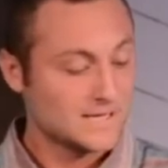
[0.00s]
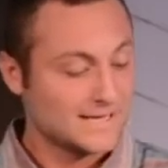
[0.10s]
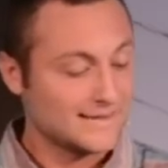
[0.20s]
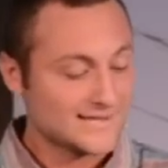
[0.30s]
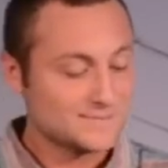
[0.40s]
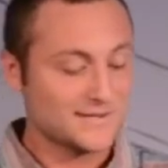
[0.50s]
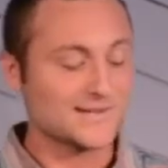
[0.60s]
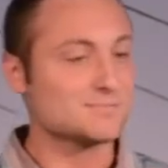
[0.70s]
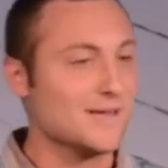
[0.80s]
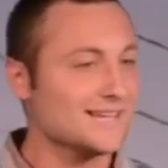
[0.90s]
And that's
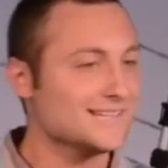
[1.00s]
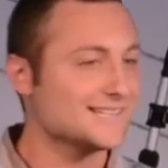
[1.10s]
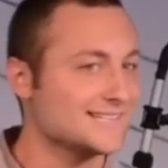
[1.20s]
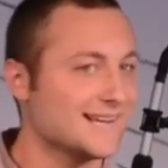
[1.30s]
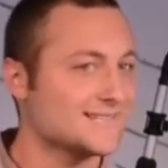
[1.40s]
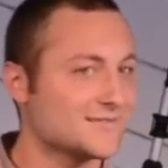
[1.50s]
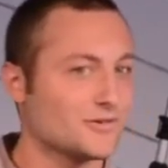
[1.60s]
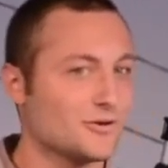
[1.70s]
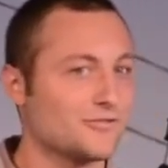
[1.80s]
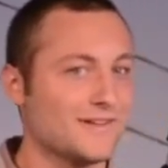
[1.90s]
because making a stance for
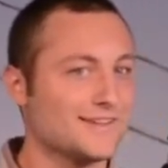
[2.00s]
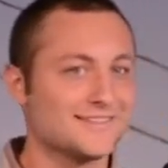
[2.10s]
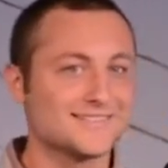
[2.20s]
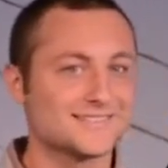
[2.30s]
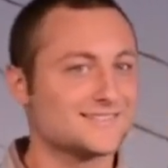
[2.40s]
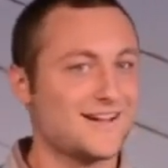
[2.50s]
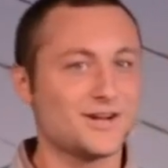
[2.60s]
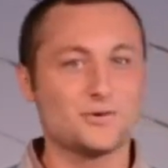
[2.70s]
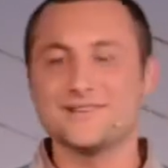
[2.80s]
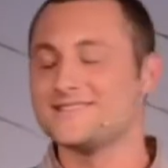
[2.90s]
our faith, it's not
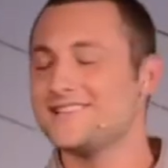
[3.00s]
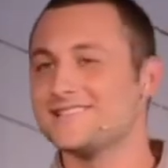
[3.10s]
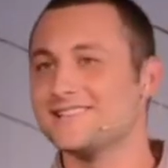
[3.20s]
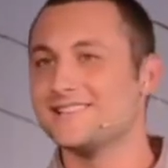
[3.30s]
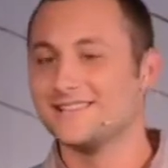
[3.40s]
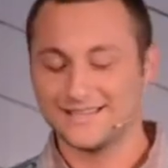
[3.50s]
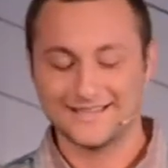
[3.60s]
always easy.